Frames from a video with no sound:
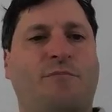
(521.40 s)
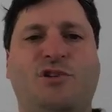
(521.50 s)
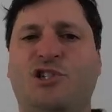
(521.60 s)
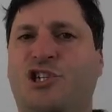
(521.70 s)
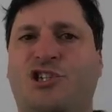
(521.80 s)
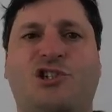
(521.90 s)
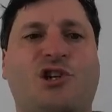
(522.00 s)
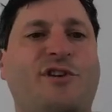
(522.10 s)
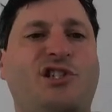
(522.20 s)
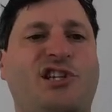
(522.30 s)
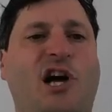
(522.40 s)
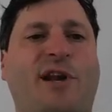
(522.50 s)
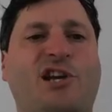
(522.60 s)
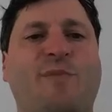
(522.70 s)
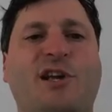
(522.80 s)
This is just sort of a detail, but
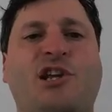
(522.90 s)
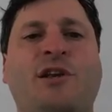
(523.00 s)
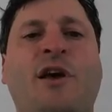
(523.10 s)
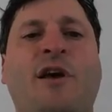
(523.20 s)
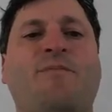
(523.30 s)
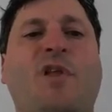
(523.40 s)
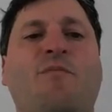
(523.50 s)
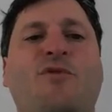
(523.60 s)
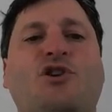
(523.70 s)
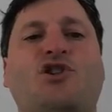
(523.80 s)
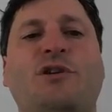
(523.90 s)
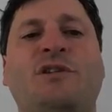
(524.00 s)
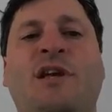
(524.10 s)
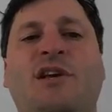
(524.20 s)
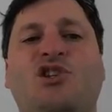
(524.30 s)
I should mention there are
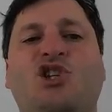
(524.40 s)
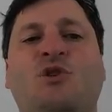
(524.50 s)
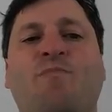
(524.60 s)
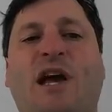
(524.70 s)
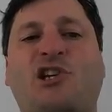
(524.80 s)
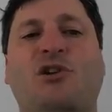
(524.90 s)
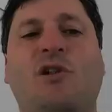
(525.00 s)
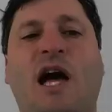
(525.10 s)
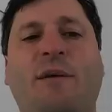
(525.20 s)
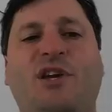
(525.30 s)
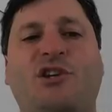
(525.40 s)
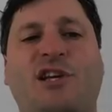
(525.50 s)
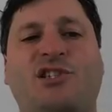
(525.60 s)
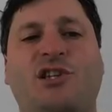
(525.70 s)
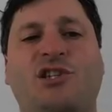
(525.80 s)
certain special IP
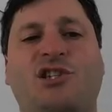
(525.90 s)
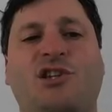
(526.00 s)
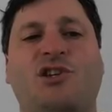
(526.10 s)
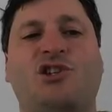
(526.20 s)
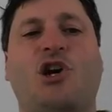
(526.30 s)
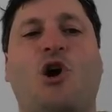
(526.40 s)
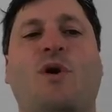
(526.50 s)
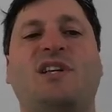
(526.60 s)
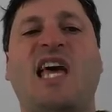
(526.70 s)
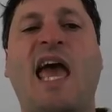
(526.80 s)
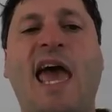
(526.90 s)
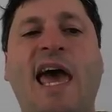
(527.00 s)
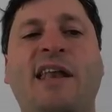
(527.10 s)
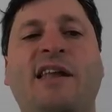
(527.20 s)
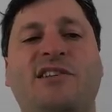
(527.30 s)
addresses, so
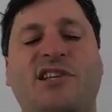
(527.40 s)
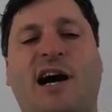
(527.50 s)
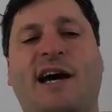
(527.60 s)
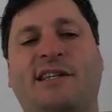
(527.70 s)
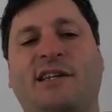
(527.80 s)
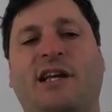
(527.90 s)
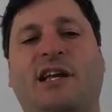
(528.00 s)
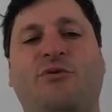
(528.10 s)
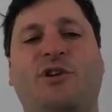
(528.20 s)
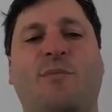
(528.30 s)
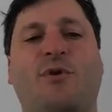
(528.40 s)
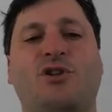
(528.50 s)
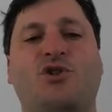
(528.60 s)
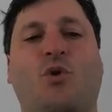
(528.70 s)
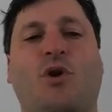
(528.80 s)
10 dot any three
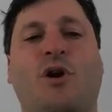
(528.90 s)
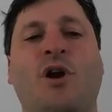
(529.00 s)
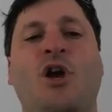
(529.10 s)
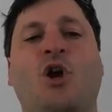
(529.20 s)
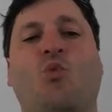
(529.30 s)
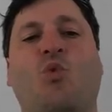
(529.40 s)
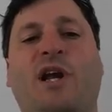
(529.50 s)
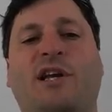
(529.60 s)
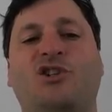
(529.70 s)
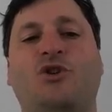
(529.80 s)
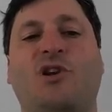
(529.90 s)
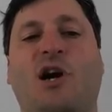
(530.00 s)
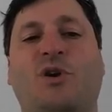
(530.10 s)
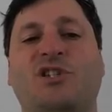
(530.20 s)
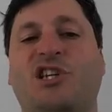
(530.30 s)
numbers or
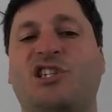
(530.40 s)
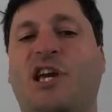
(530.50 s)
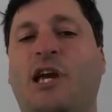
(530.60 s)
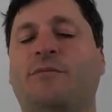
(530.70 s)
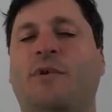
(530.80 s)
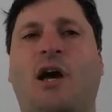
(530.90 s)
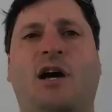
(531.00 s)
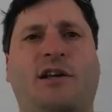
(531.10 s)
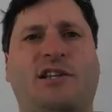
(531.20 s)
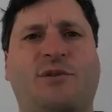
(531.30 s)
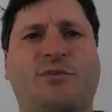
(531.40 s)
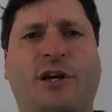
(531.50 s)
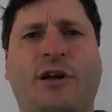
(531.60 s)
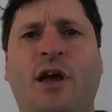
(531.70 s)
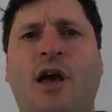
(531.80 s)
192.168 dot something.